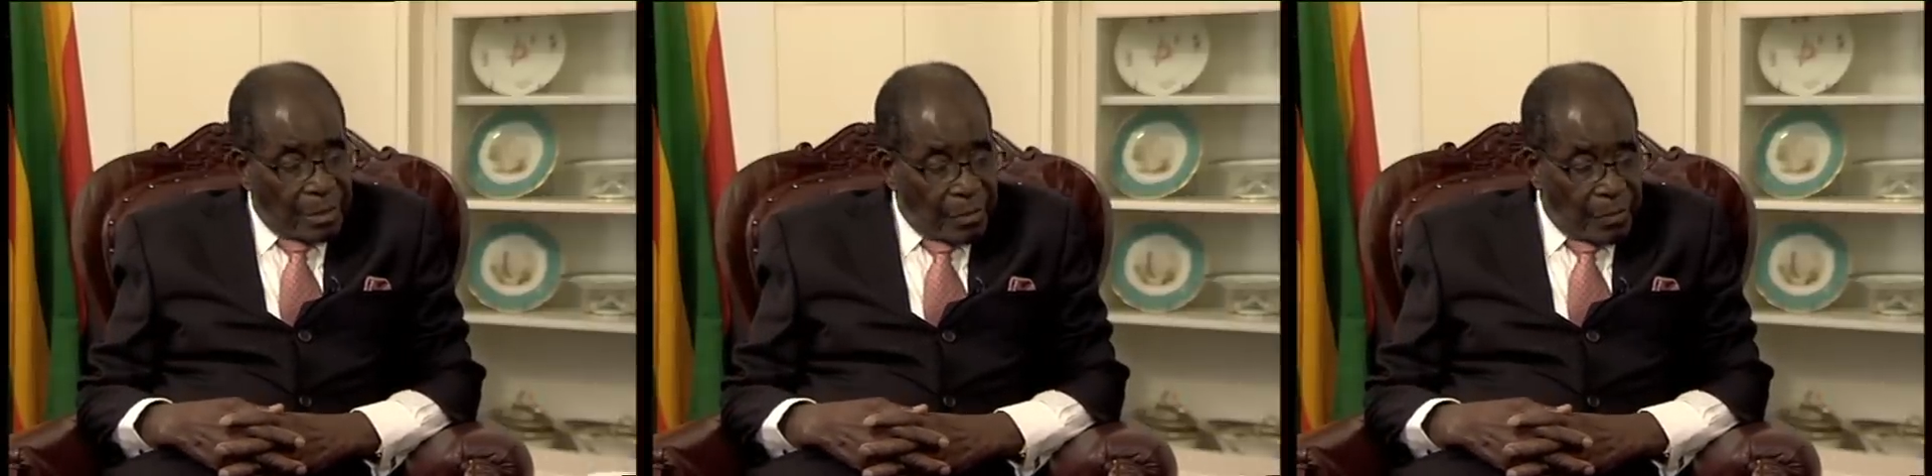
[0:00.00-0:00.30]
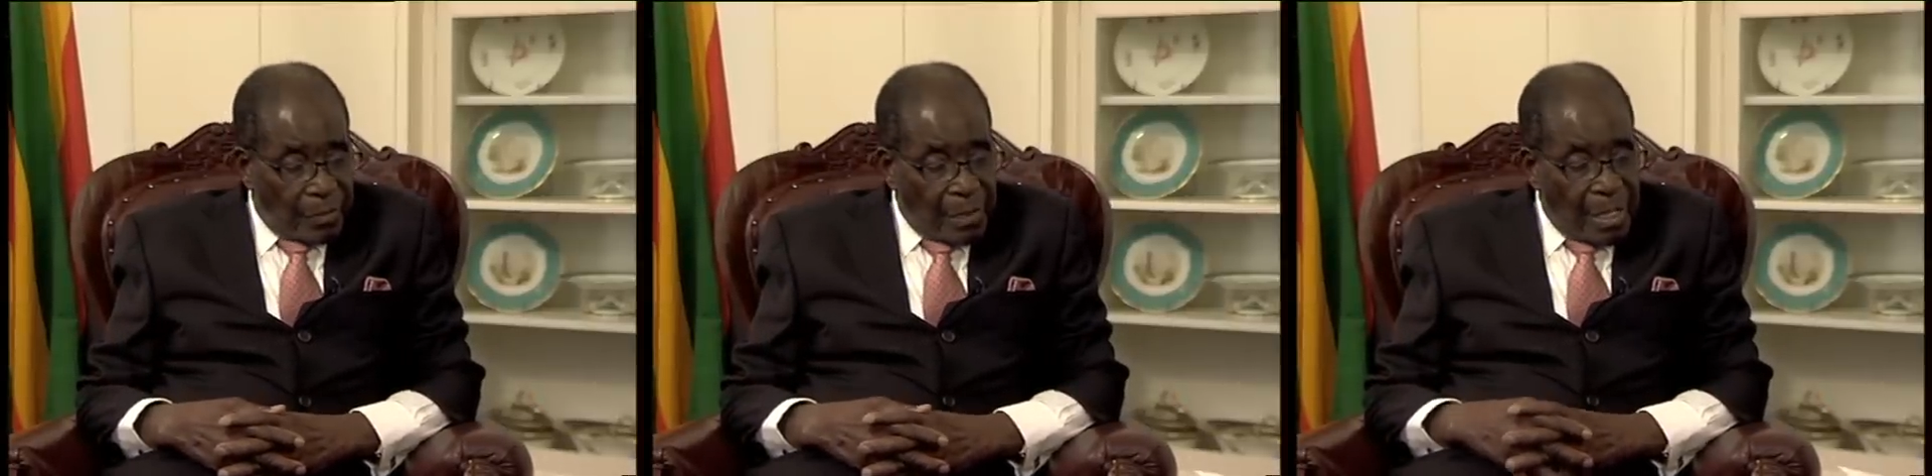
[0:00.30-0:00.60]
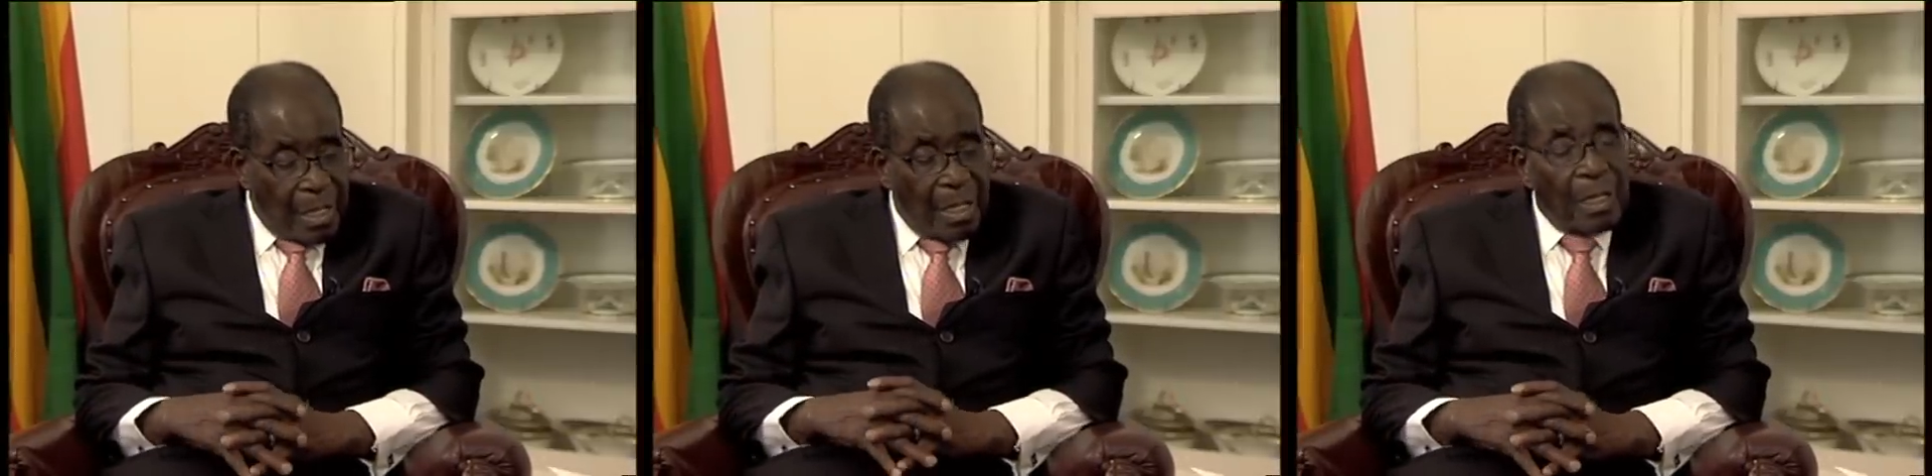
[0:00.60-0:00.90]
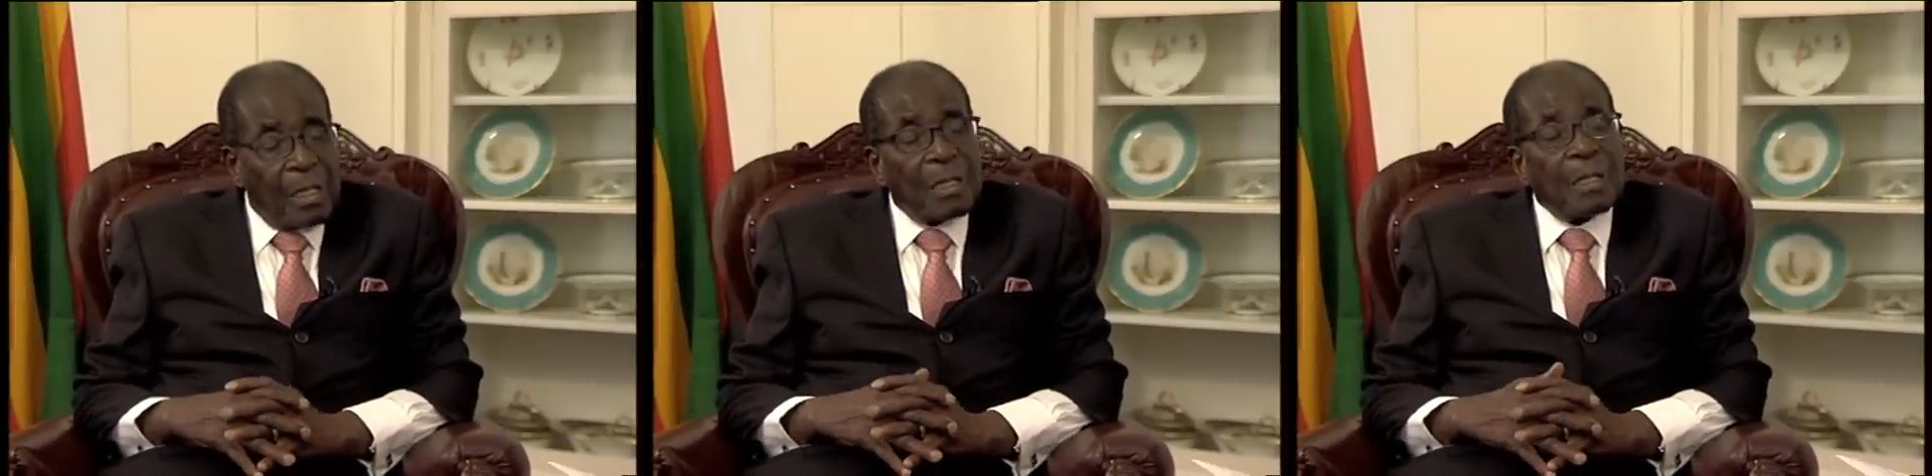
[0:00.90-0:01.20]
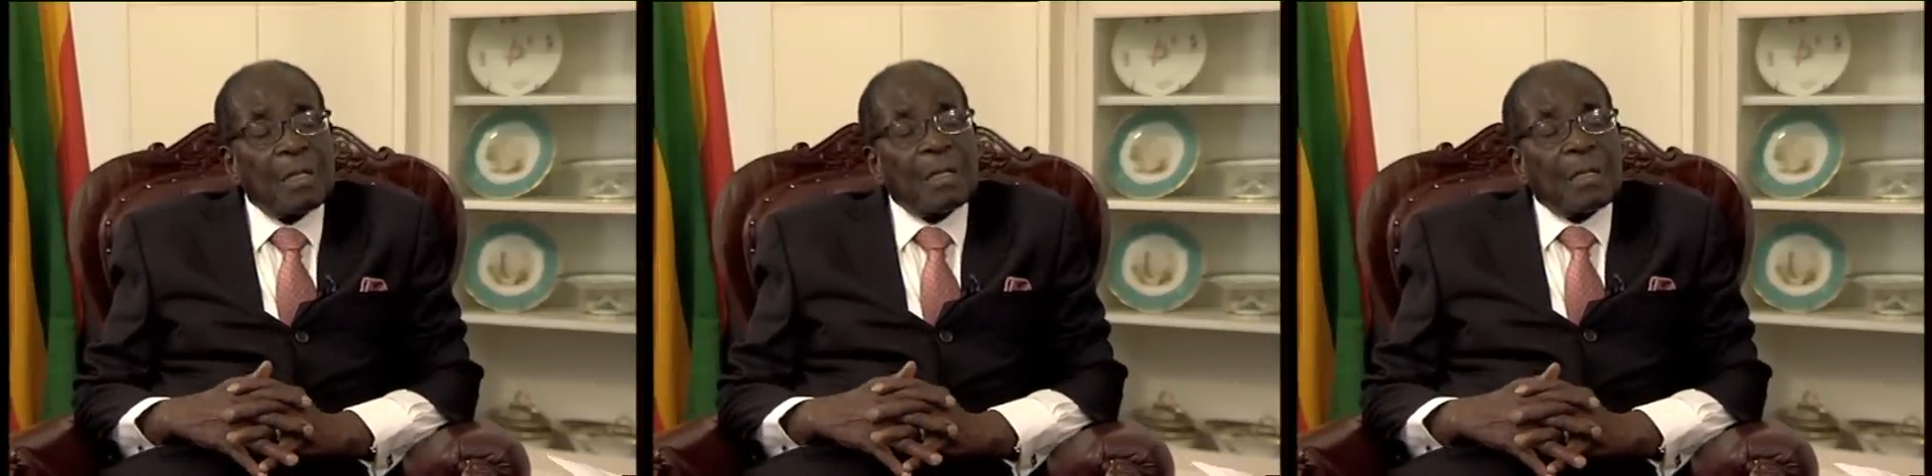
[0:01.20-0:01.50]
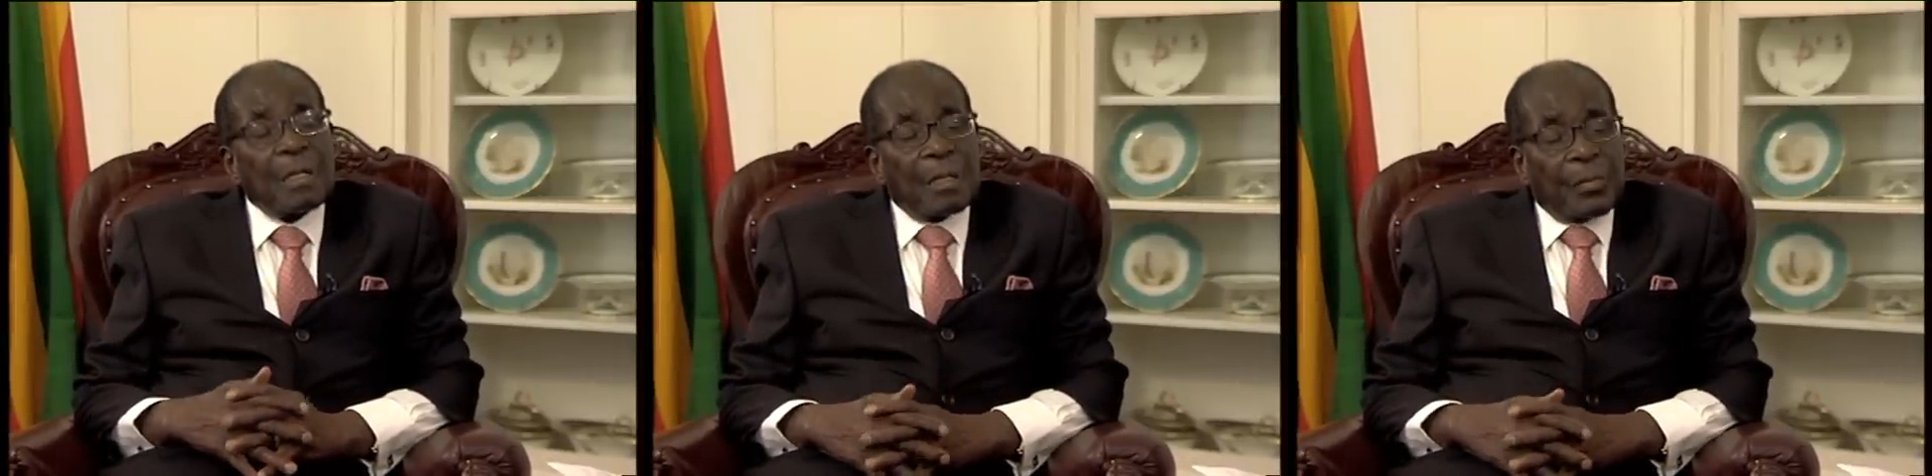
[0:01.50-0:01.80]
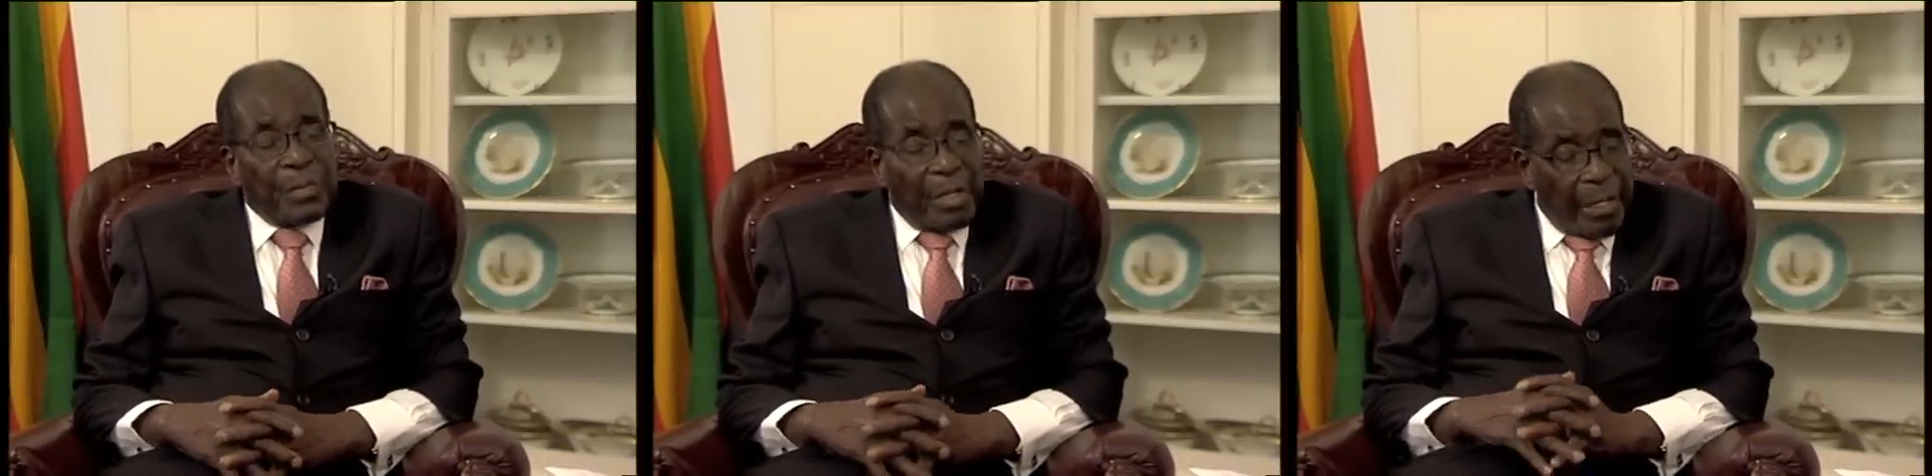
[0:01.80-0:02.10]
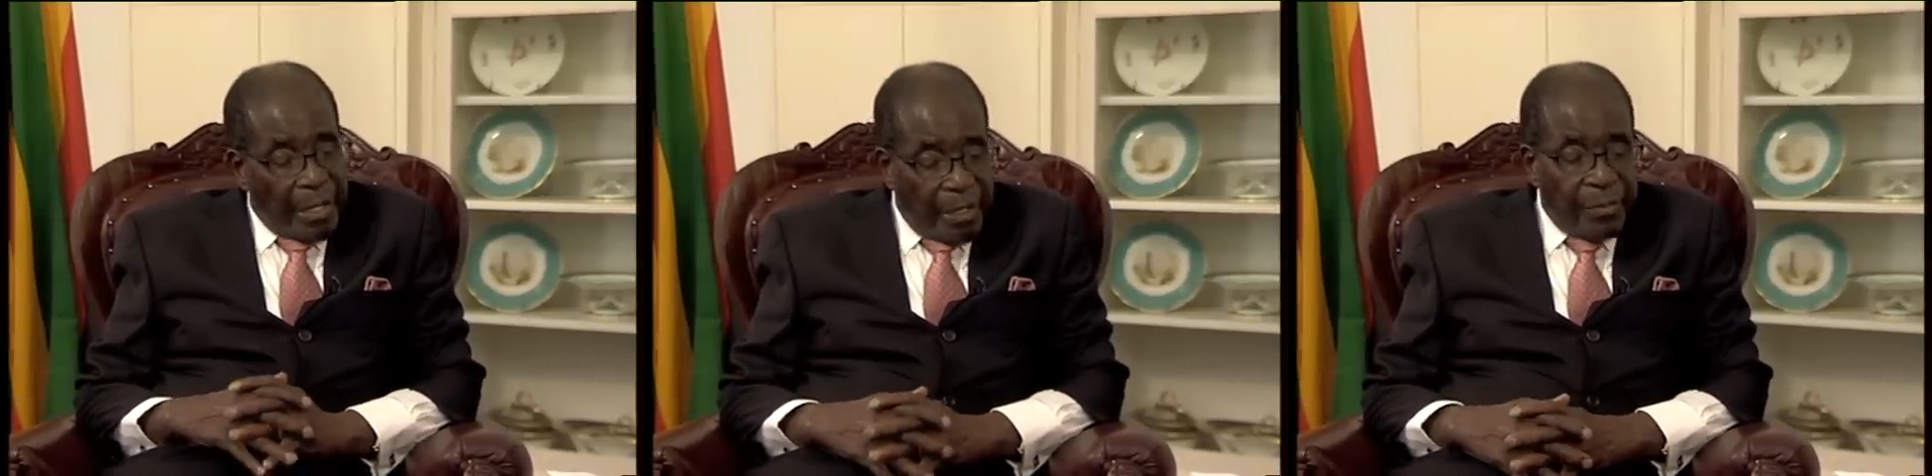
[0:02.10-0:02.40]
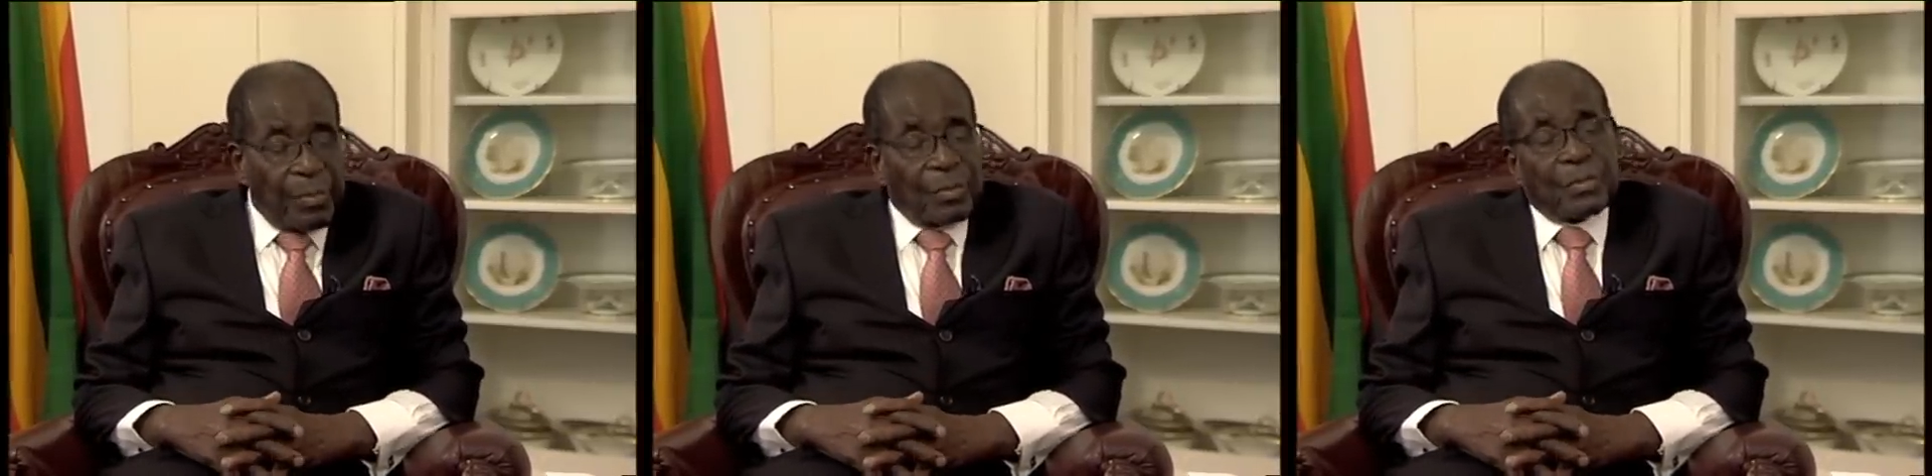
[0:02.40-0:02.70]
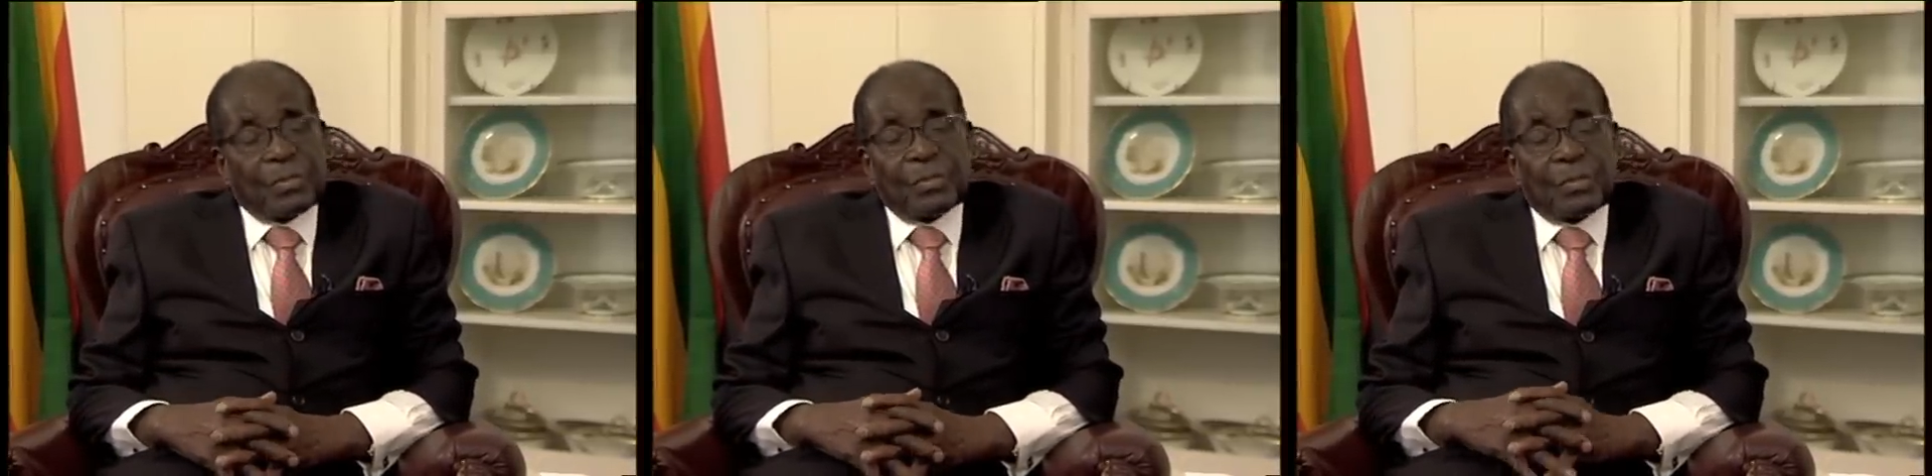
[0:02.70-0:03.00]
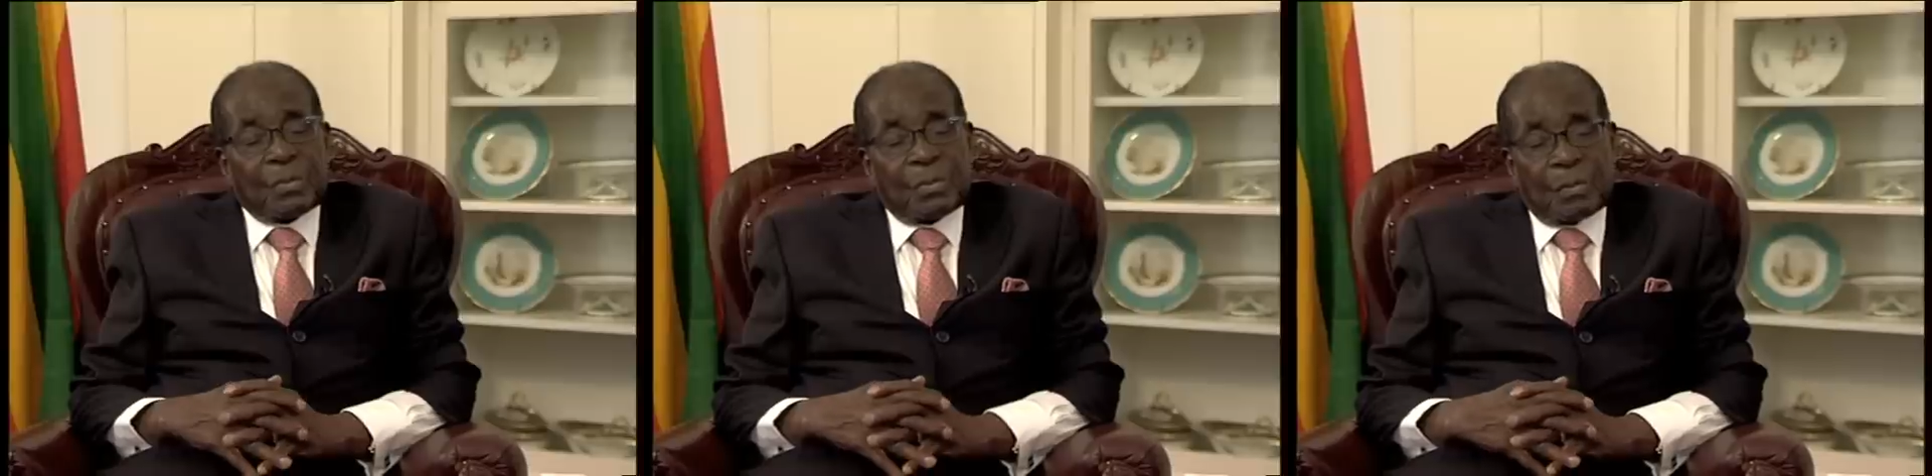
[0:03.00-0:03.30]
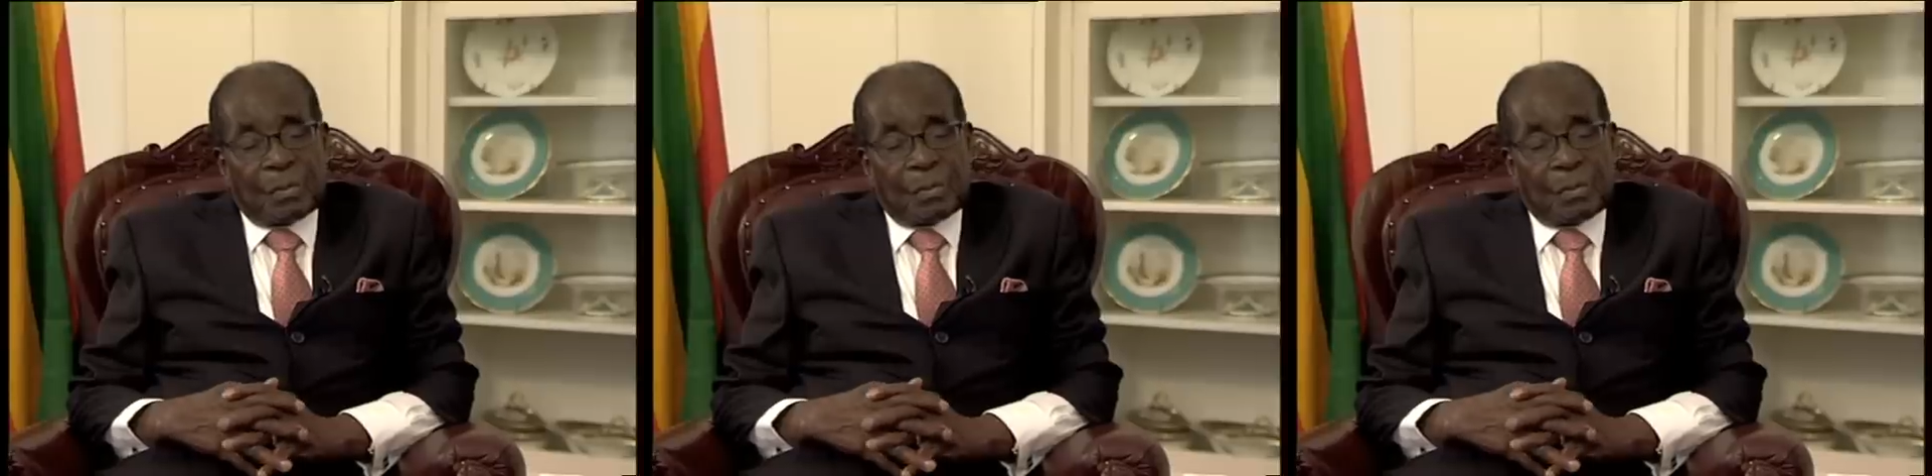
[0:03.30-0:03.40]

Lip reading: to be able to